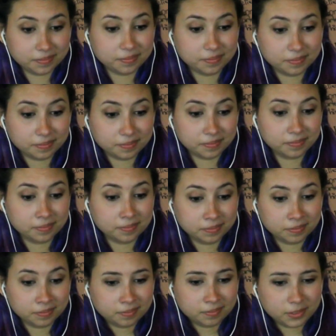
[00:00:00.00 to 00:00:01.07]
We're just getting
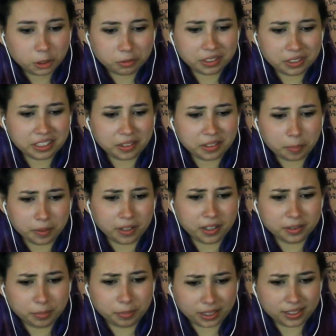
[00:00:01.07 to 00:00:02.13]
started. Don't lick the
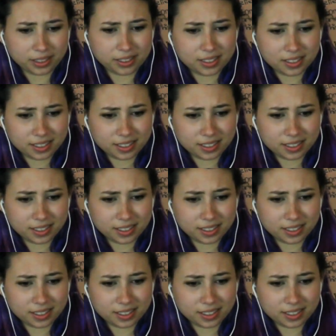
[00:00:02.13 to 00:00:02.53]
blood, please.